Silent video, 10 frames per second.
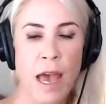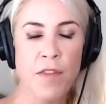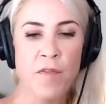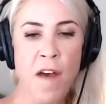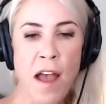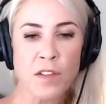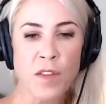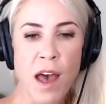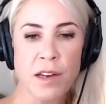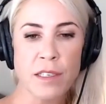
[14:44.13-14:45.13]
the fact
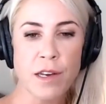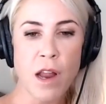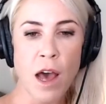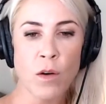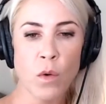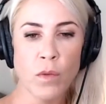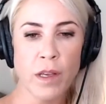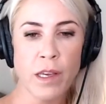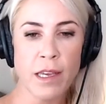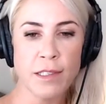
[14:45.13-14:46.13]
that not
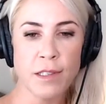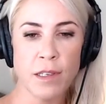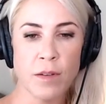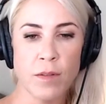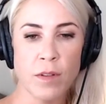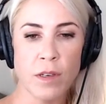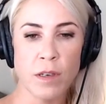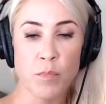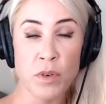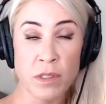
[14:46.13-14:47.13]
only is it
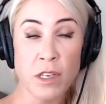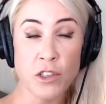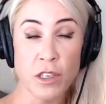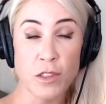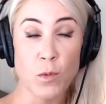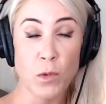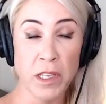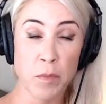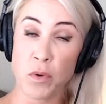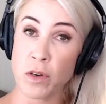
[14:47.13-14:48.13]
the precision is
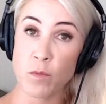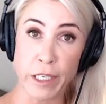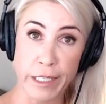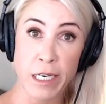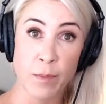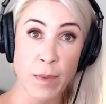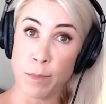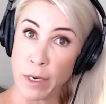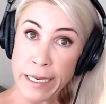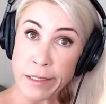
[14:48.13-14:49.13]
really important when you're talking
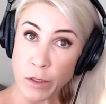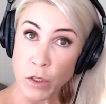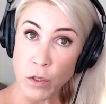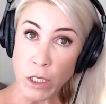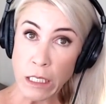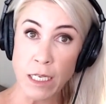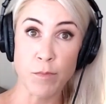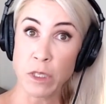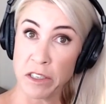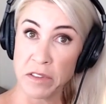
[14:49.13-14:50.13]
about brain surgery
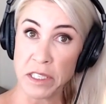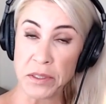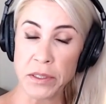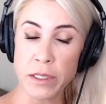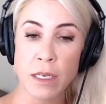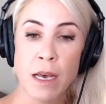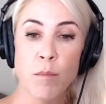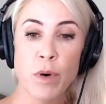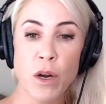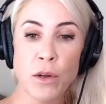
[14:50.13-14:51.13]
and blood vessels,
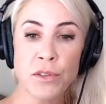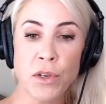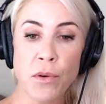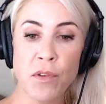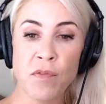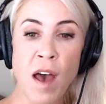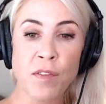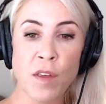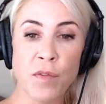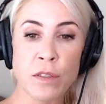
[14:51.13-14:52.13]
but also the
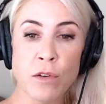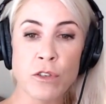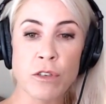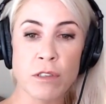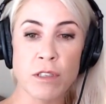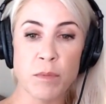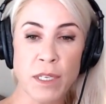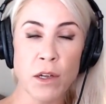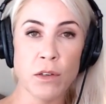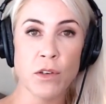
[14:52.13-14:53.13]
fact that the surgeons
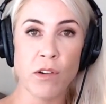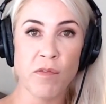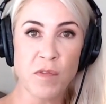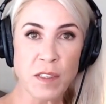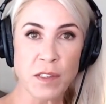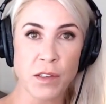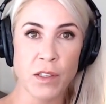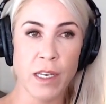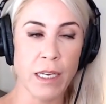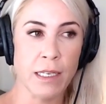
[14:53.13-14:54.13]
themselves are
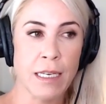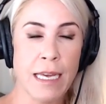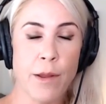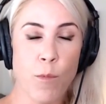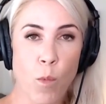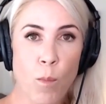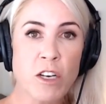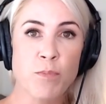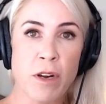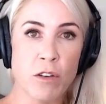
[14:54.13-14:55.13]
physically in
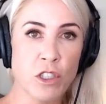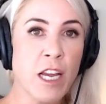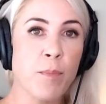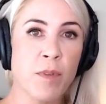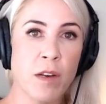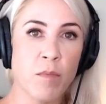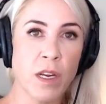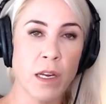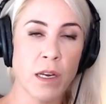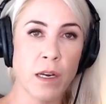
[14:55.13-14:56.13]
much better shape than
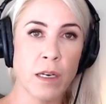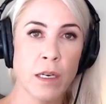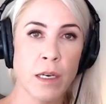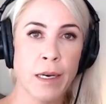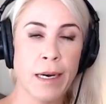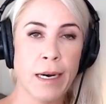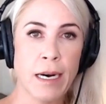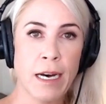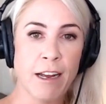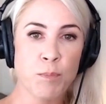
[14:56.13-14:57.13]
being
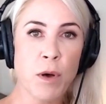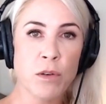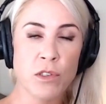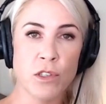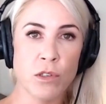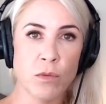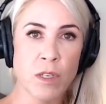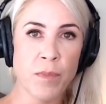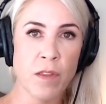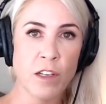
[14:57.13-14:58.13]
uh, exposed to
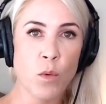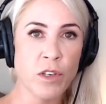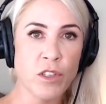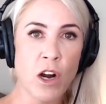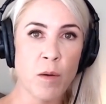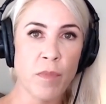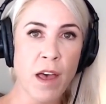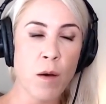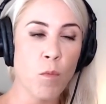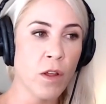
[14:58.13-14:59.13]
something that's going to harm
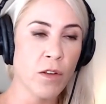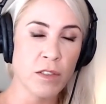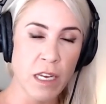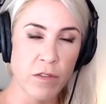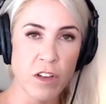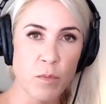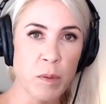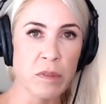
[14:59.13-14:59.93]
them while they're saving other people's